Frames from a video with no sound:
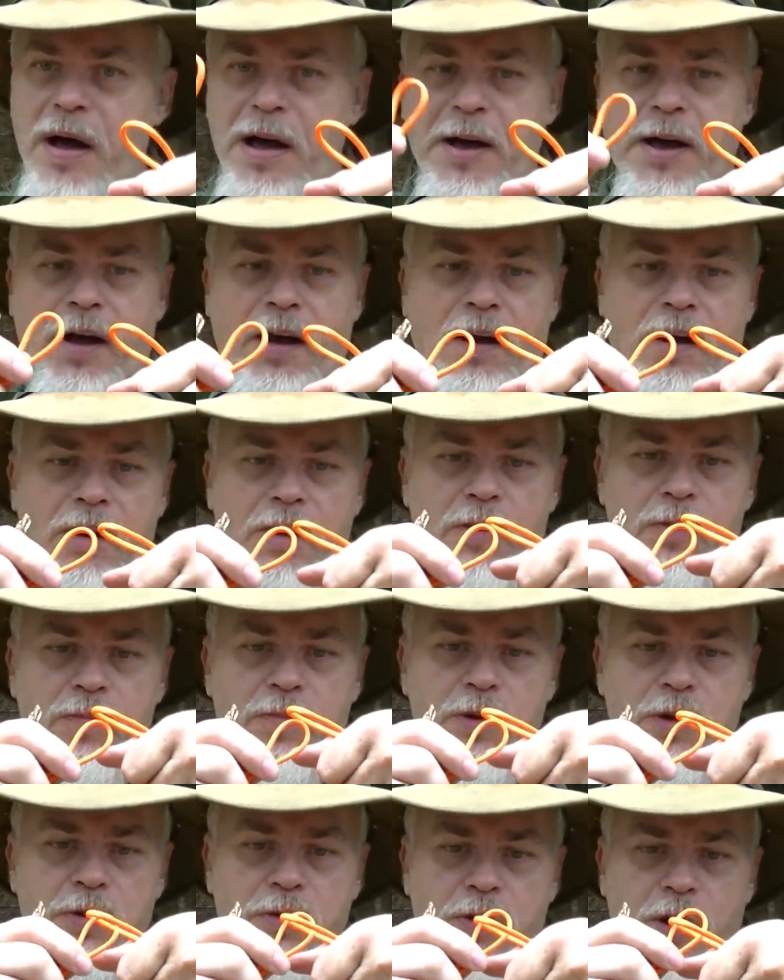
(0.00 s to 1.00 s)
make a loop,
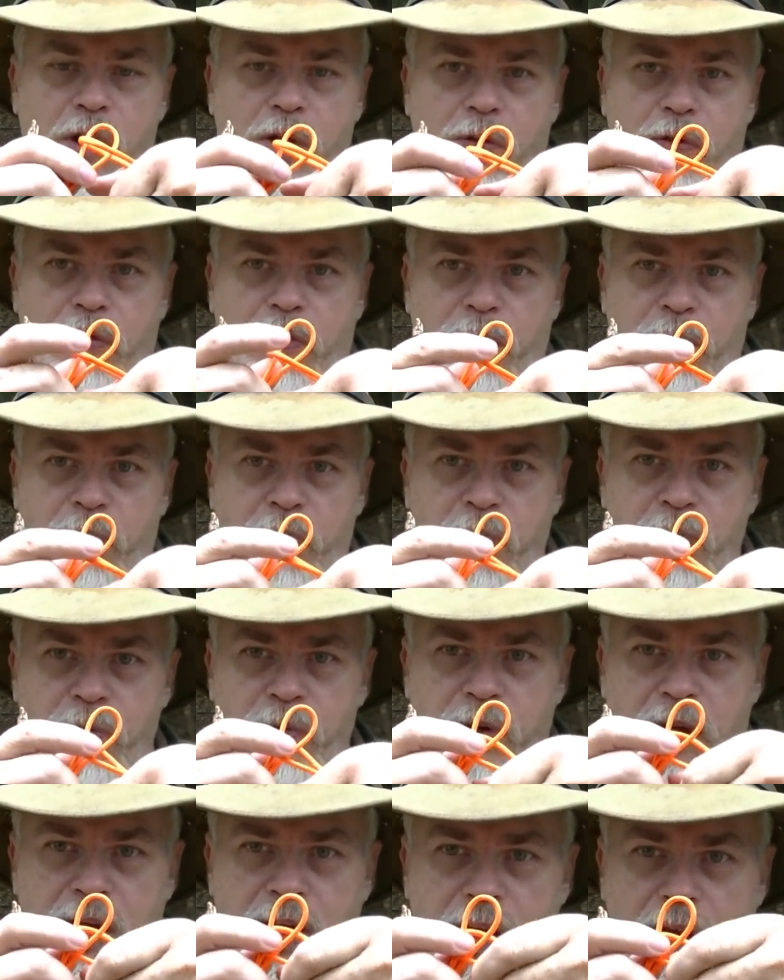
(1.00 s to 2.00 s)
you go
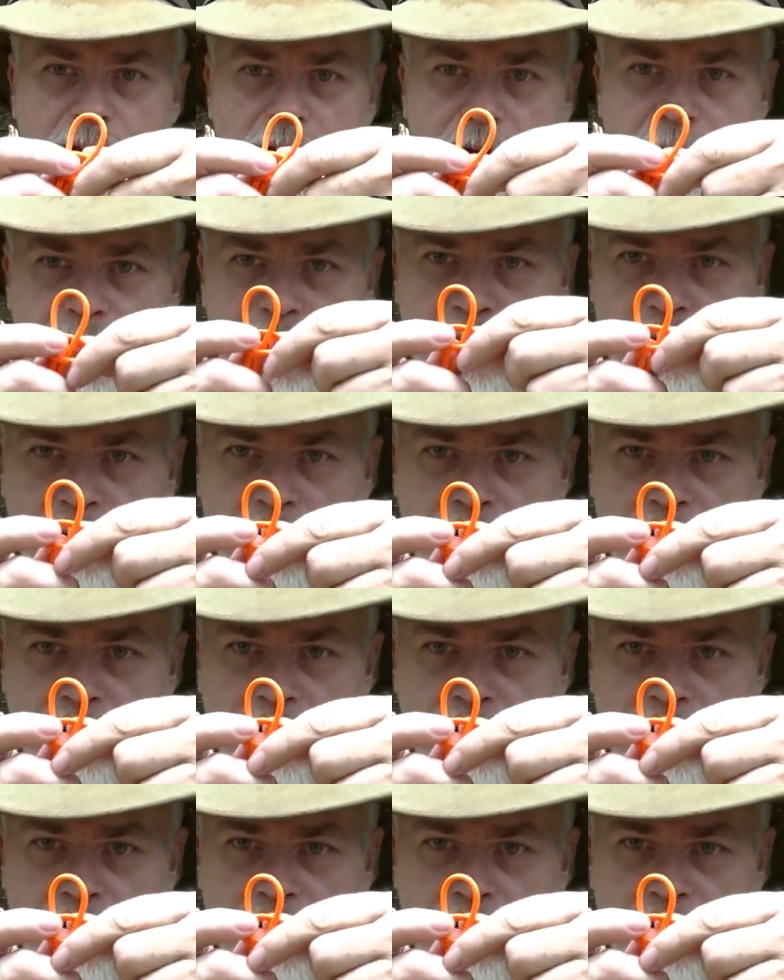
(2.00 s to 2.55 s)
through it,